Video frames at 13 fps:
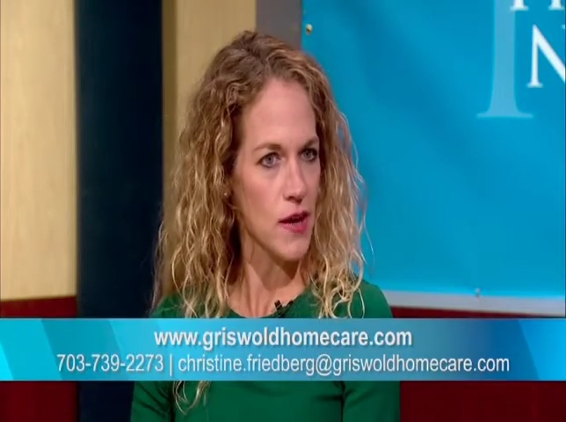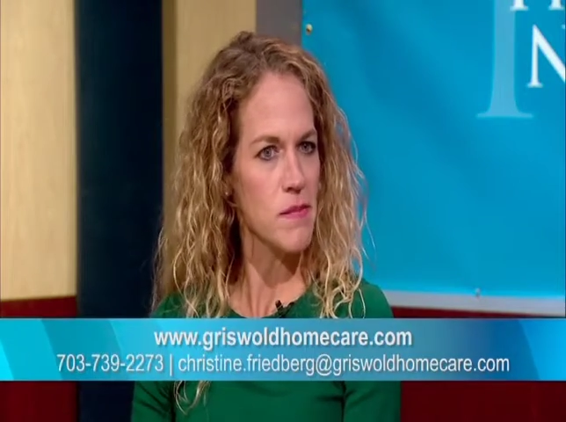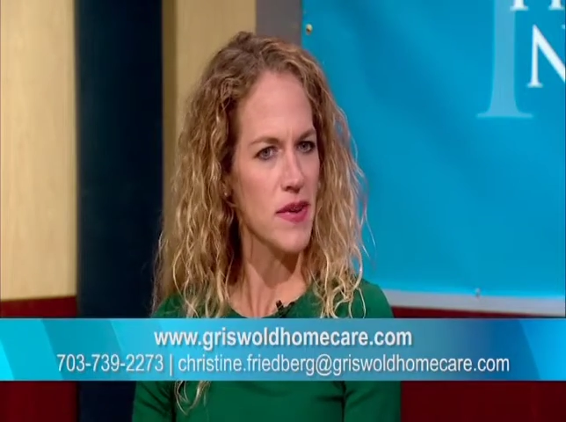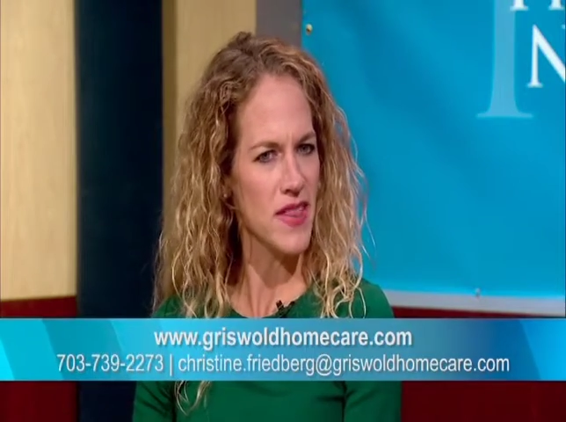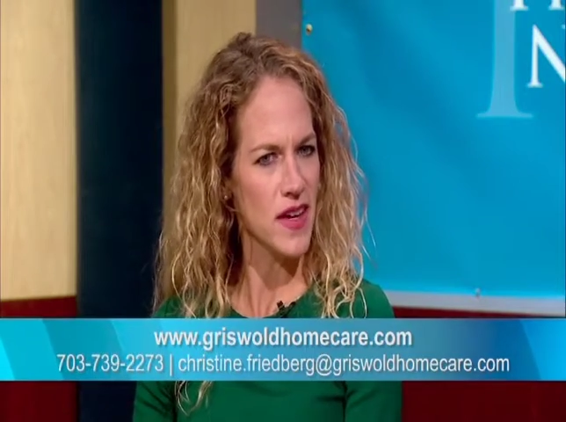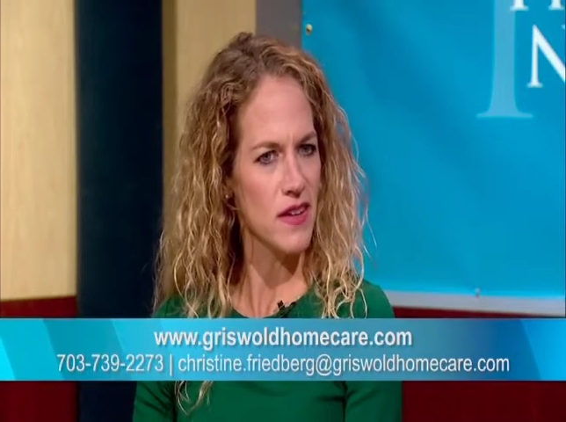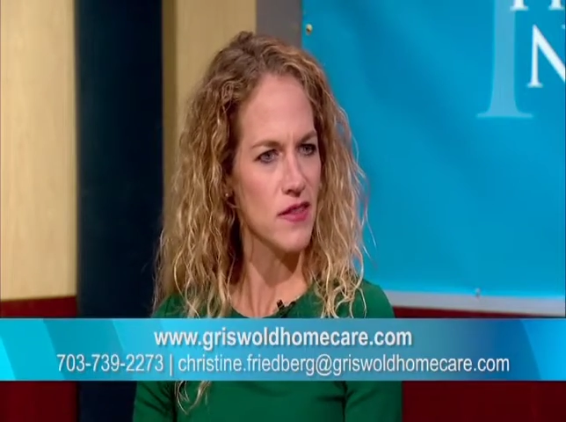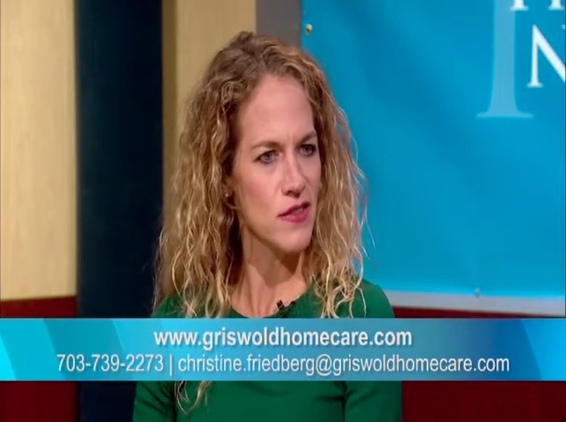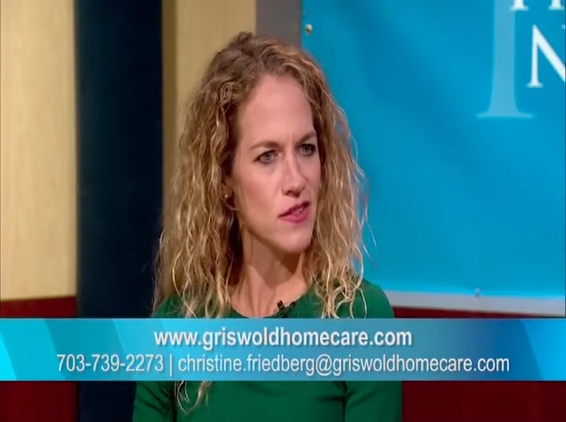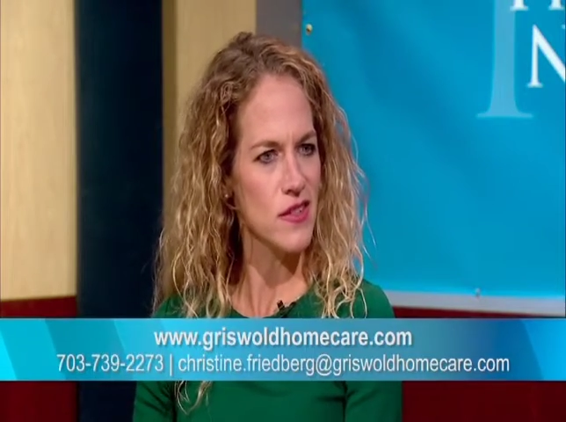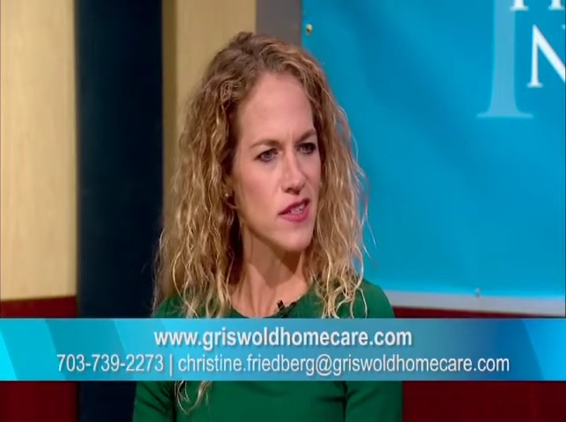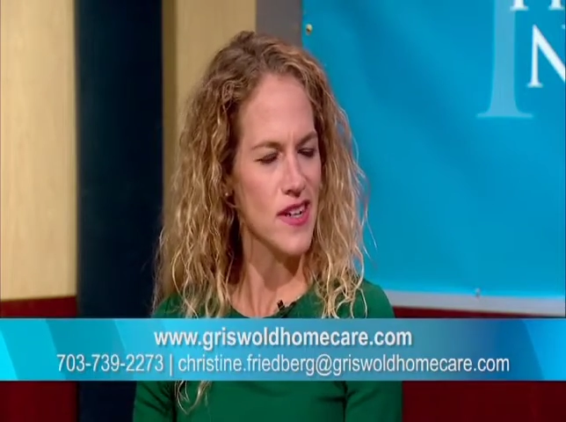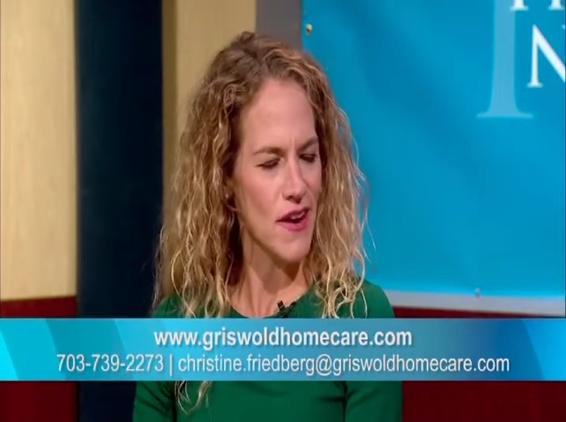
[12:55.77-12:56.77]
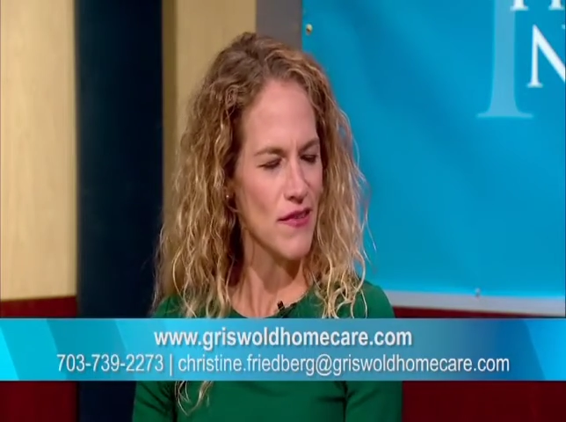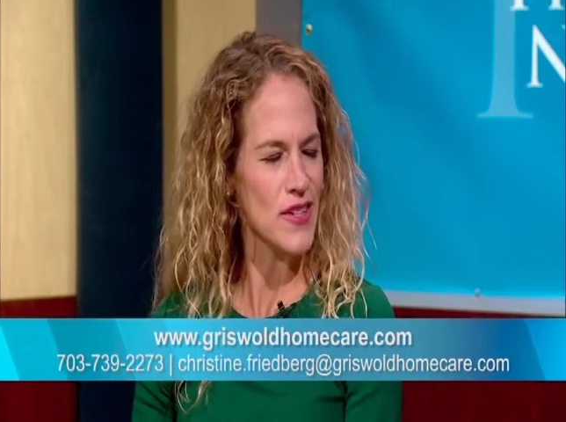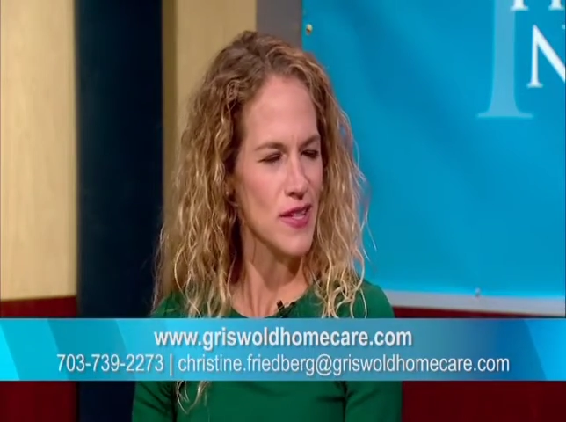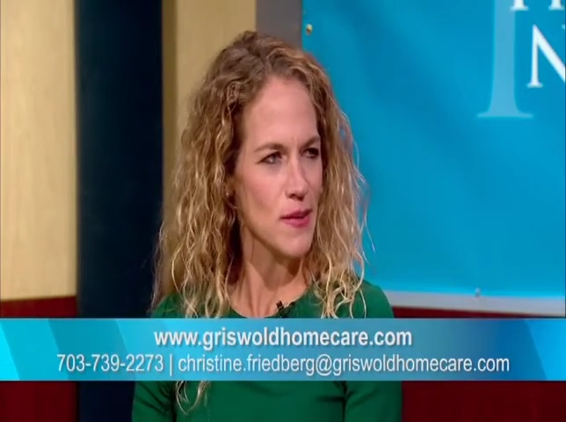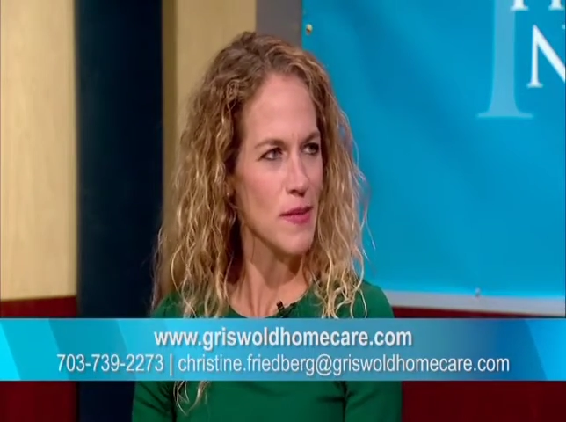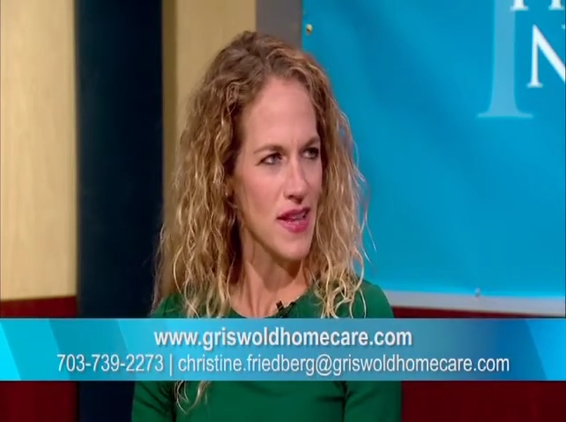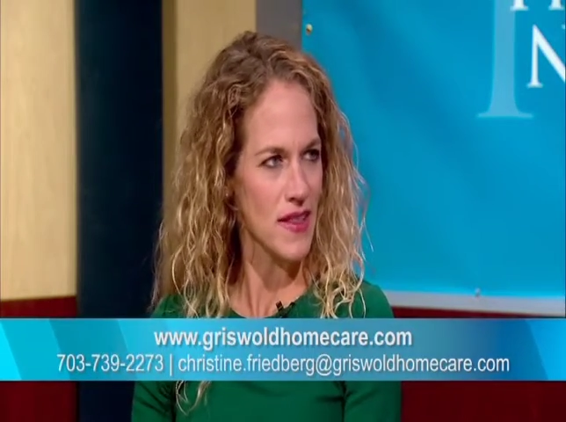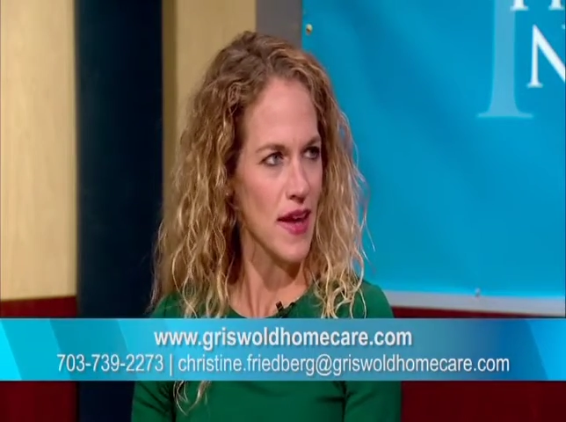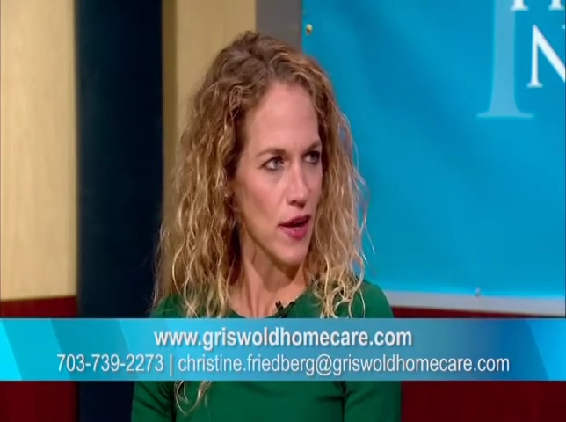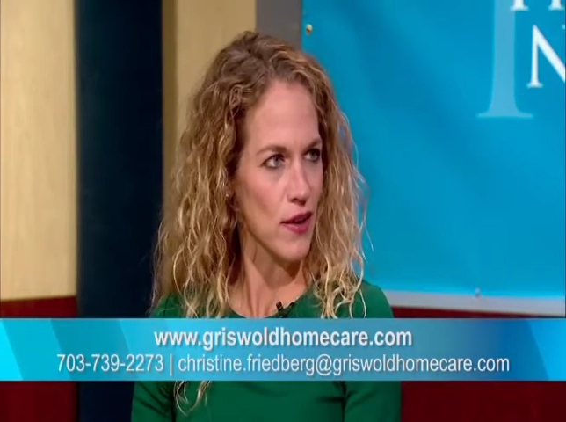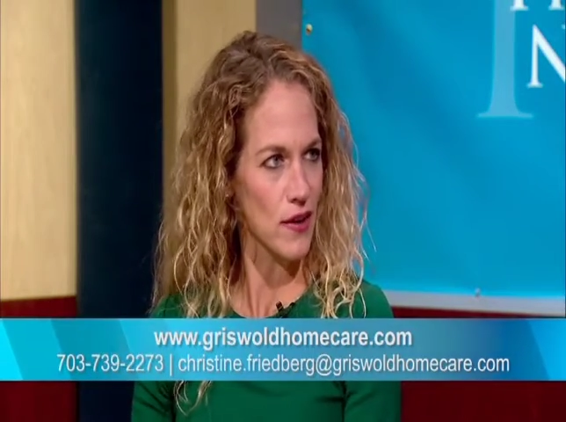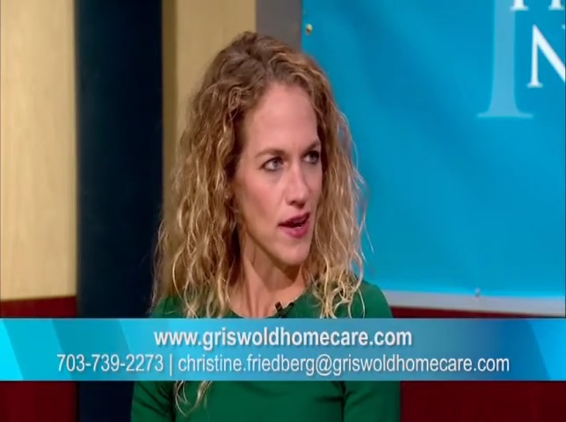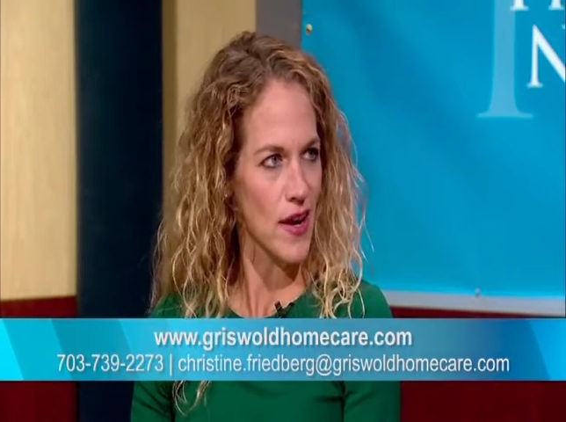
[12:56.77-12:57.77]
but they just having somebody
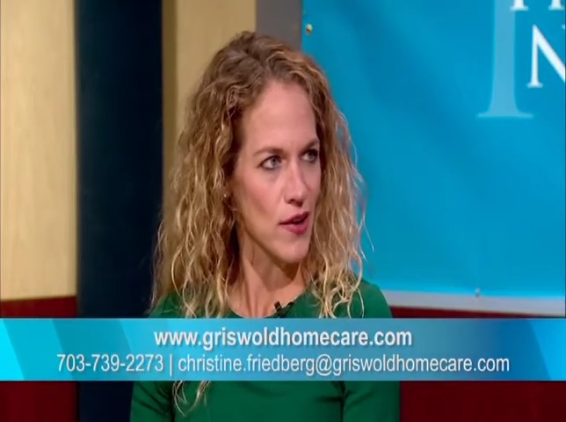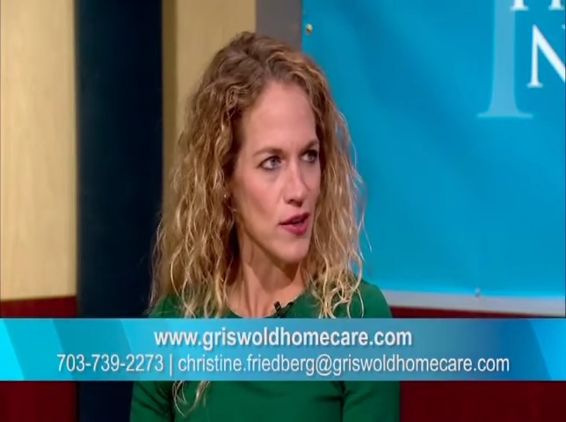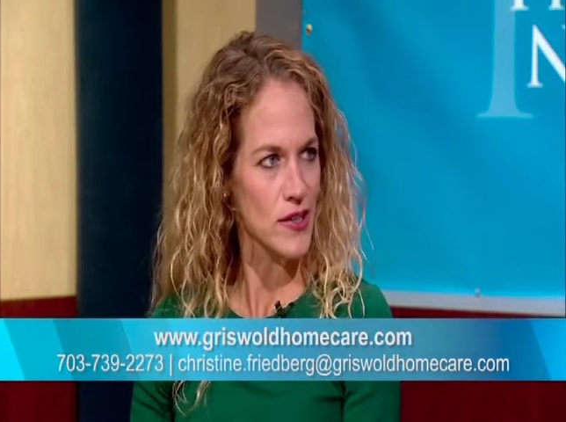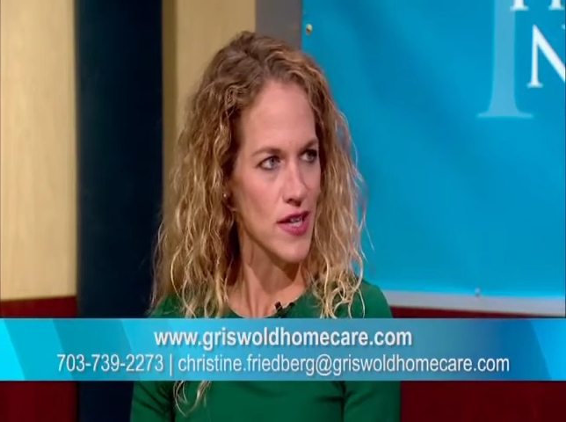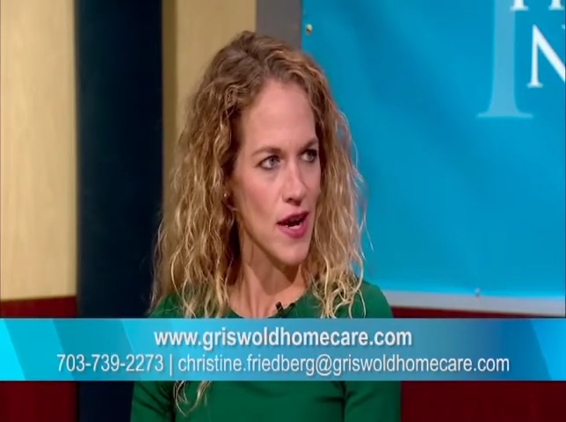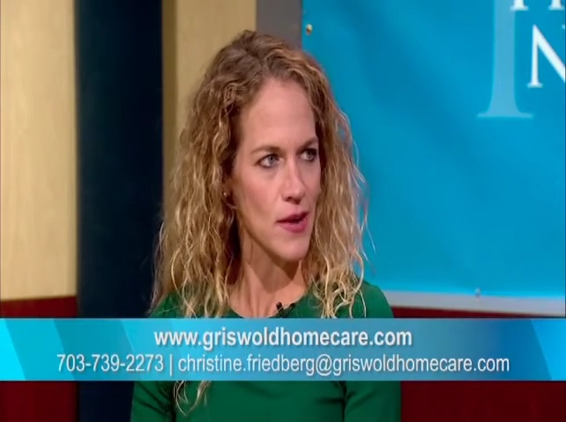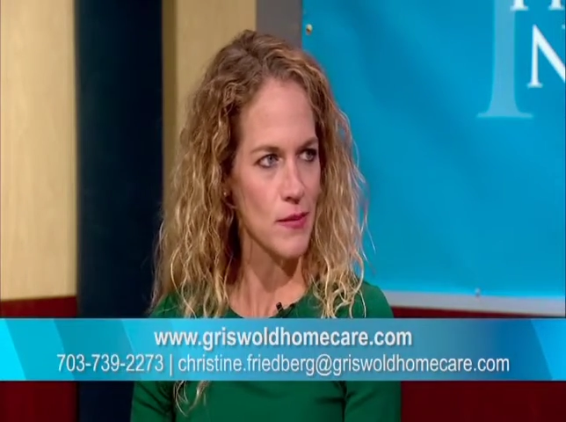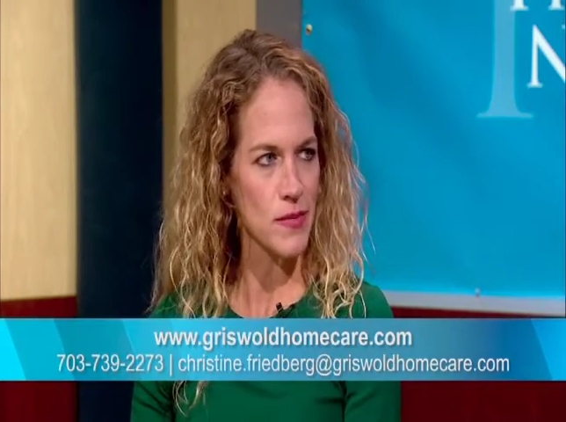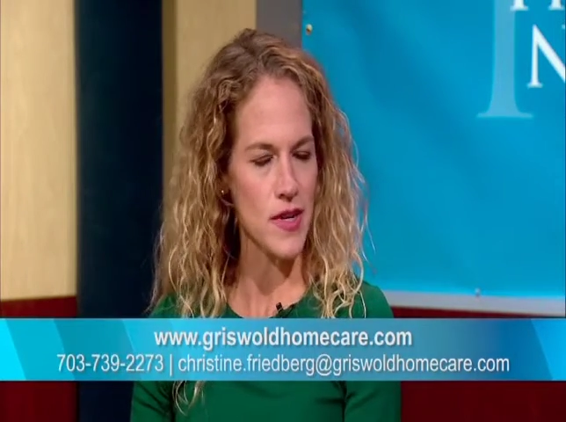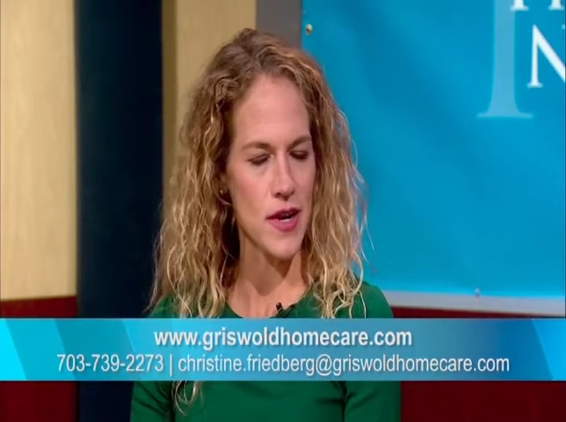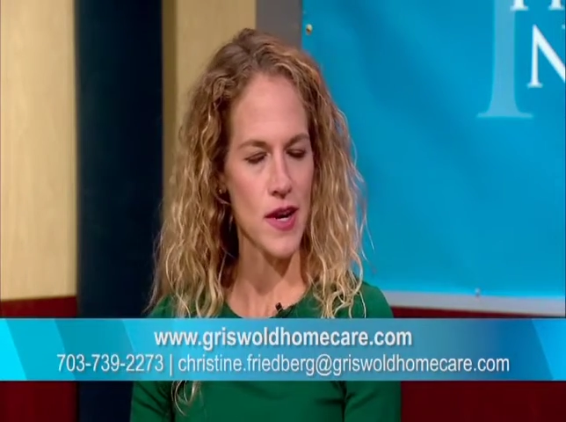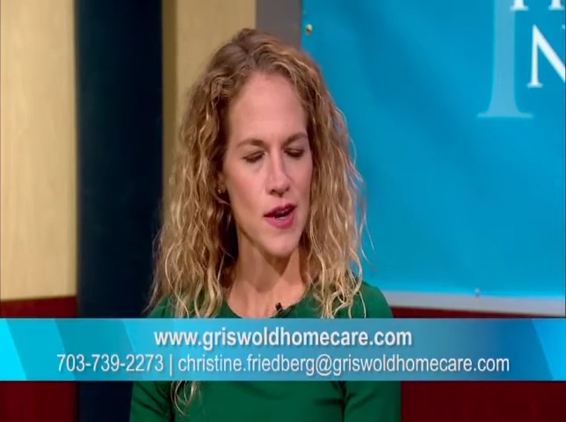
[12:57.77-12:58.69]
there at all times